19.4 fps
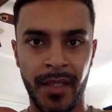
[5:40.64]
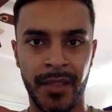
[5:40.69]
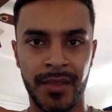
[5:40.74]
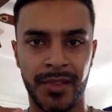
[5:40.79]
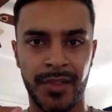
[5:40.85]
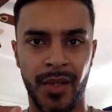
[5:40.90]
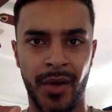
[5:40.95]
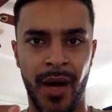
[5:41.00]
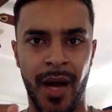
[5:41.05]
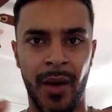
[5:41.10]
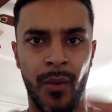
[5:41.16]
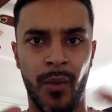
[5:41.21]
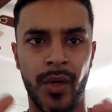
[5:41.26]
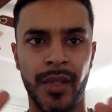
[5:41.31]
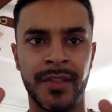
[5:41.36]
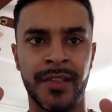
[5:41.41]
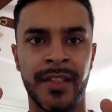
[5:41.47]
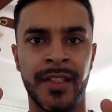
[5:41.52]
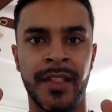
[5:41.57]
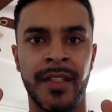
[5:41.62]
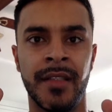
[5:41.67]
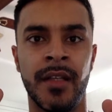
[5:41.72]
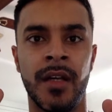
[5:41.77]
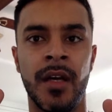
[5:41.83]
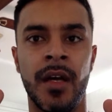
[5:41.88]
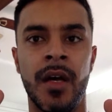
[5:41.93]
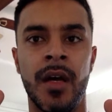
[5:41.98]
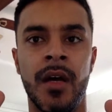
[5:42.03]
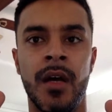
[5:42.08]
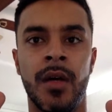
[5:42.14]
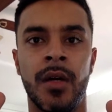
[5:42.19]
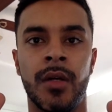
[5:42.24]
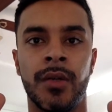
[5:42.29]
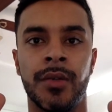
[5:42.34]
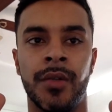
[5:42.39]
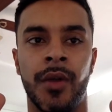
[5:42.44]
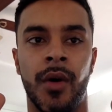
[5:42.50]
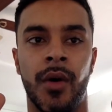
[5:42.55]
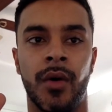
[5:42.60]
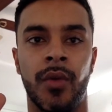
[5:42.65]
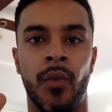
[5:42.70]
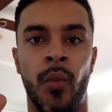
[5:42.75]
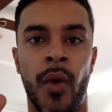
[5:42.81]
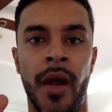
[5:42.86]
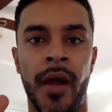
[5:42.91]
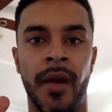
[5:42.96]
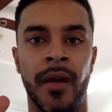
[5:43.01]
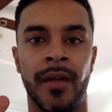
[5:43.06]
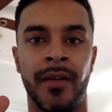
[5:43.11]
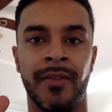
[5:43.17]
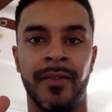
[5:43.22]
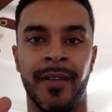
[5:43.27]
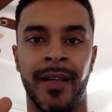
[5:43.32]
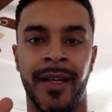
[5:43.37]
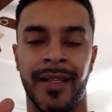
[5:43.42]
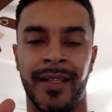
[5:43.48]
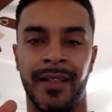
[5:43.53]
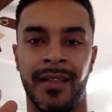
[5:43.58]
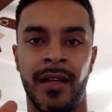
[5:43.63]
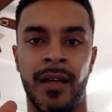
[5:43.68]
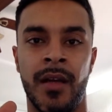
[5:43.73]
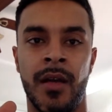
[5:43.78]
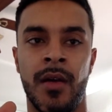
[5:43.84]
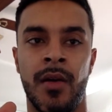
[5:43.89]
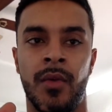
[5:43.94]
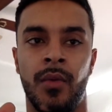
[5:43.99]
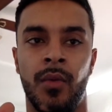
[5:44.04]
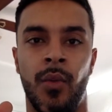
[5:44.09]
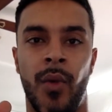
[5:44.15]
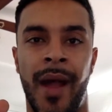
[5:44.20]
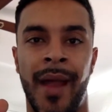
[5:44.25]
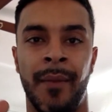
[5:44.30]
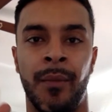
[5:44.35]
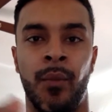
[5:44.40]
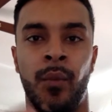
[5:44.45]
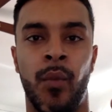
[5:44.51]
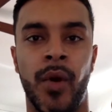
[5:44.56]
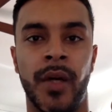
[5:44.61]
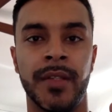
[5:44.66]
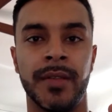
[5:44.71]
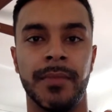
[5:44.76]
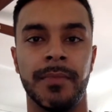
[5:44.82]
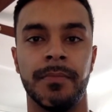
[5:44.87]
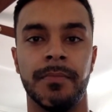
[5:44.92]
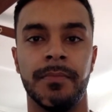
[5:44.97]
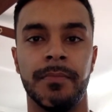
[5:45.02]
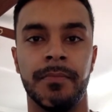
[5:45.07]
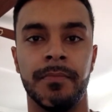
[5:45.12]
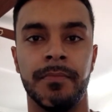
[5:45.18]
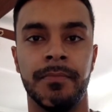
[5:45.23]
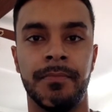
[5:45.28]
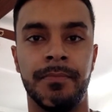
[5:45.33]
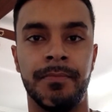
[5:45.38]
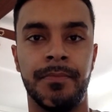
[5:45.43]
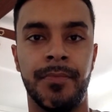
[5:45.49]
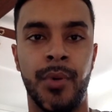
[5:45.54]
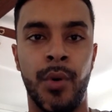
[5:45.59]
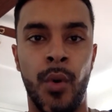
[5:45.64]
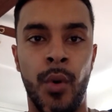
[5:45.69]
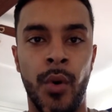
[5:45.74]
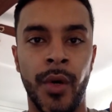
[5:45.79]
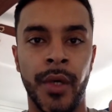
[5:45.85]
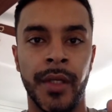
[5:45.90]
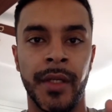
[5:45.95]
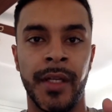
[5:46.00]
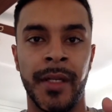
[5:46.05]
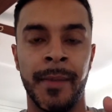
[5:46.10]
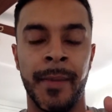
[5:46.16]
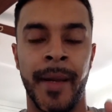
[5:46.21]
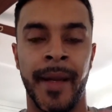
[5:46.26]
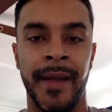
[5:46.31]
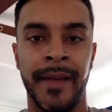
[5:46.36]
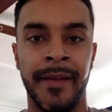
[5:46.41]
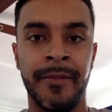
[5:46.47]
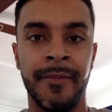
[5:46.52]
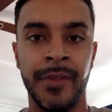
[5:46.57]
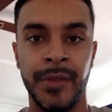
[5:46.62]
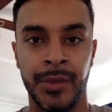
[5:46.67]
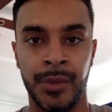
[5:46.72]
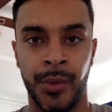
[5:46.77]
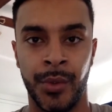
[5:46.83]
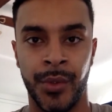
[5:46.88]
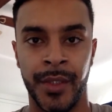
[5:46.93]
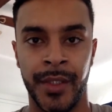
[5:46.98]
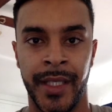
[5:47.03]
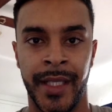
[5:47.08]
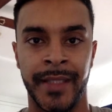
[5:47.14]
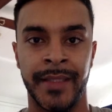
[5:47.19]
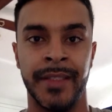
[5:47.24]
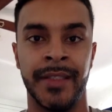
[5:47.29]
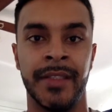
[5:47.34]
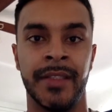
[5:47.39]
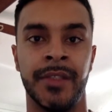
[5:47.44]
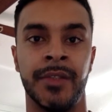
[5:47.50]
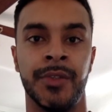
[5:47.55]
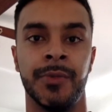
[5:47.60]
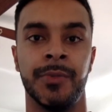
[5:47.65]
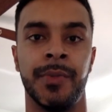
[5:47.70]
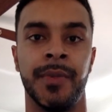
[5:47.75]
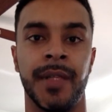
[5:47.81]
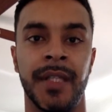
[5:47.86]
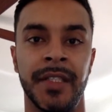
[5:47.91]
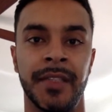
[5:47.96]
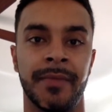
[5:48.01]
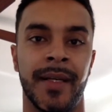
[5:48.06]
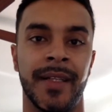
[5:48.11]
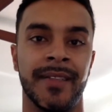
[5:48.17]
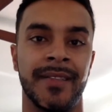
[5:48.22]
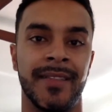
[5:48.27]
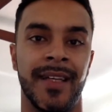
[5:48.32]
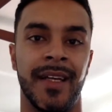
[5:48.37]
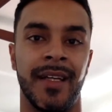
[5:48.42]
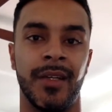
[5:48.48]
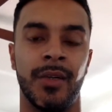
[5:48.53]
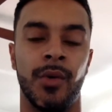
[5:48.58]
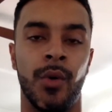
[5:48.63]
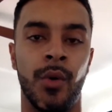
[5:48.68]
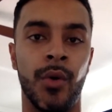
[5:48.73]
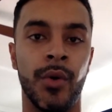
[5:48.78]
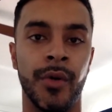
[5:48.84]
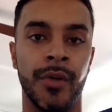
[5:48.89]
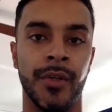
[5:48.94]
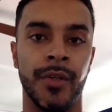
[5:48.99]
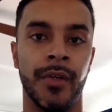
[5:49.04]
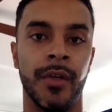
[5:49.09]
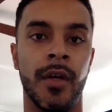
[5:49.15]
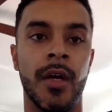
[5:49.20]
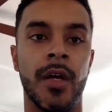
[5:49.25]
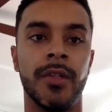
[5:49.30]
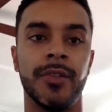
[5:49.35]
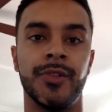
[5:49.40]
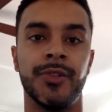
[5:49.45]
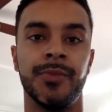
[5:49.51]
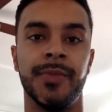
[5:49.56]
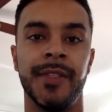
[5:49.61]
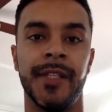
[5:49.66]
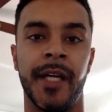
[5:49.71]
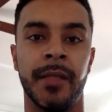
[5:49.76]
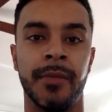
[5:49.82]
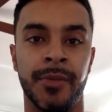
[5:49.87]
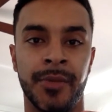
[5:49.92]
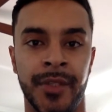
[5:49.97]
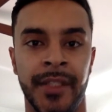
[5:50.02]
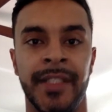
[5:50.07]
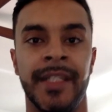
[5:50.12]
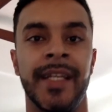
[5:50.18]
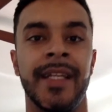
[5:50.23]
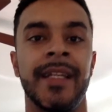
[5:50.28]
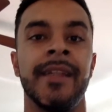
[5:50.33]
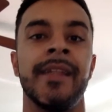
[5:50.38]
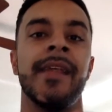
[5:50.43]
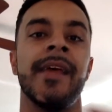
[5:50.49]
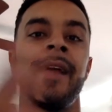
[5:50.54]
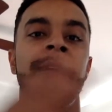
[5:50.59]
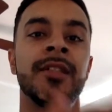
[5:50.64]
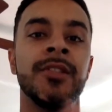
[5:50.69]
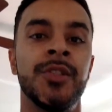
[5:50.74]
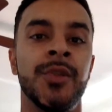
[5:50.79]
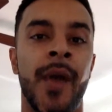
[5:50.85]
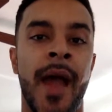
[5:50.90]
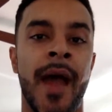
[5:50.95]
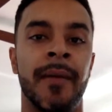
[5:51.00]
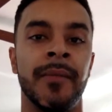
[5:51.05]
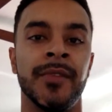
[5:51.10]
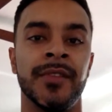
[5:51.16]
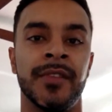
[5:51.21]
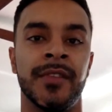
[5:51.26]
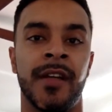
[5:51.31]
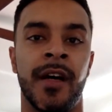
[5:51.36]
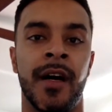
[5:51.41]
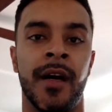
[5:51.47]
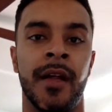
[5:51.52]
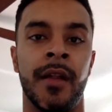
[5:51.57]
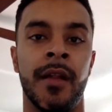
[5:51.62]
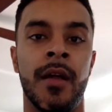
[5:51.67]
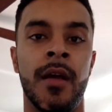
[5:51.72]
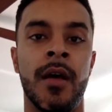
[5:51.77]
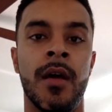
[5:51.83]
so I wasn't, aware of like at what point in my inventory I needed to place my second order to be able to get it into Amazon